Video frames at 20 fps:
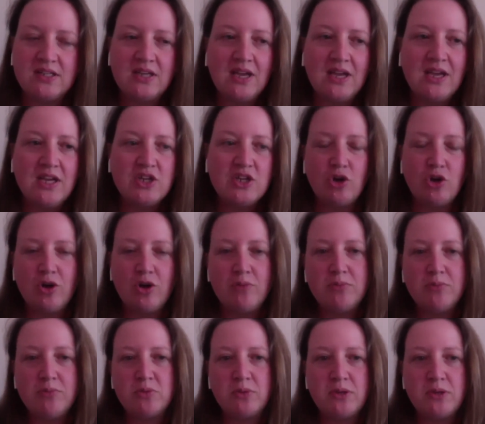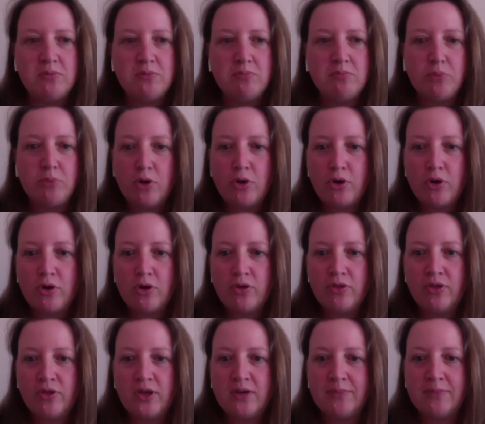time between birth
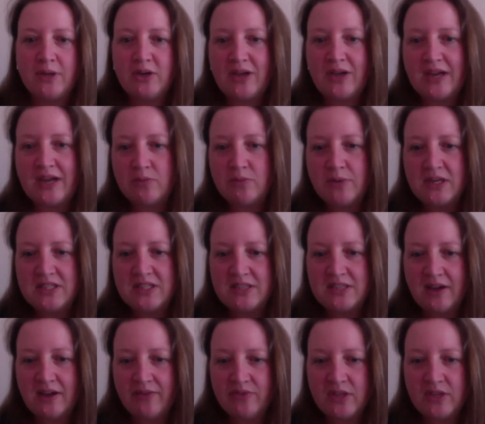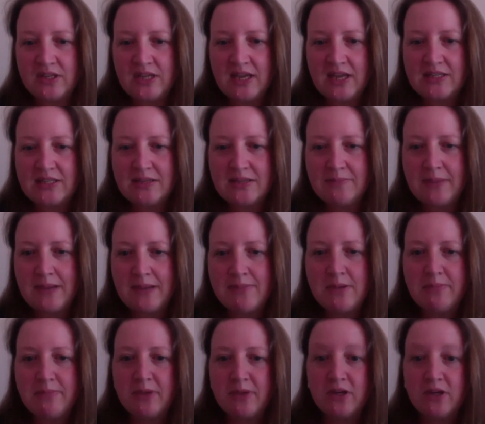and about eight weeks after they had their baby.
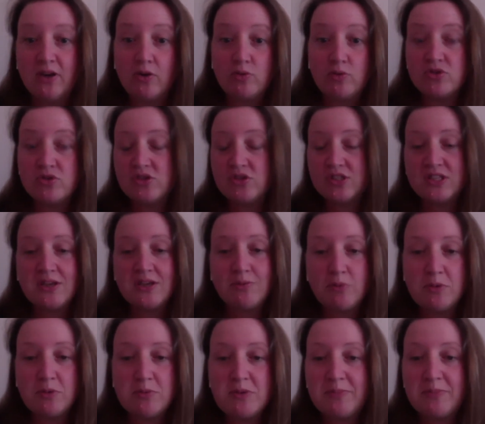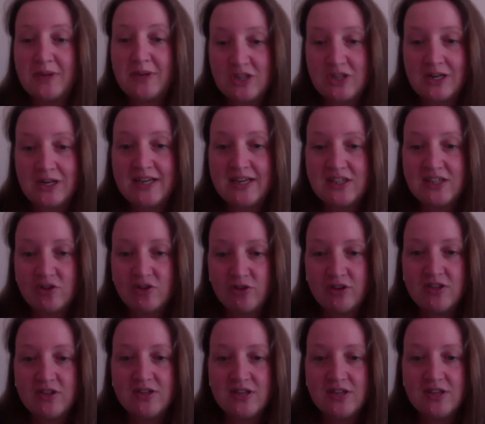But I also see women much later on
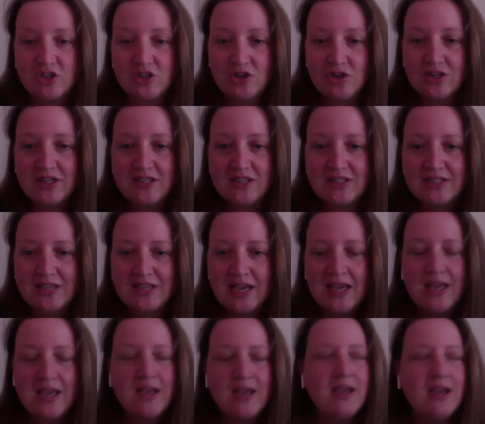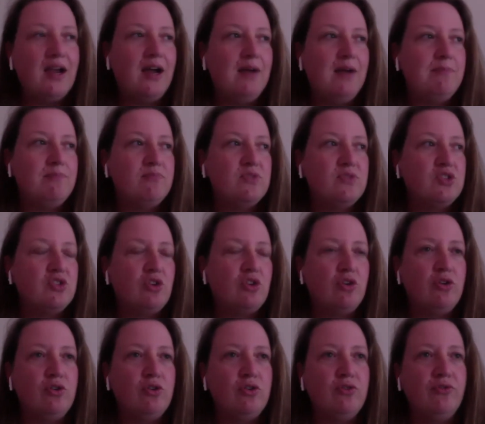in their journeys. Um,
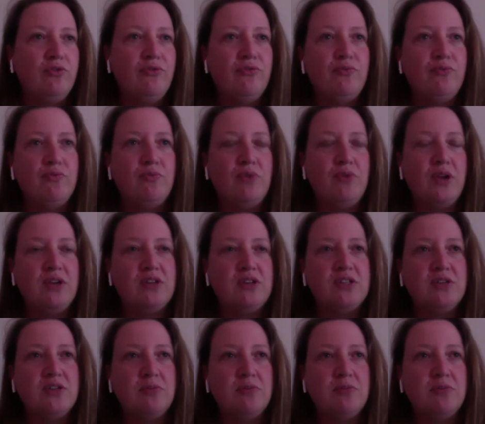so, and the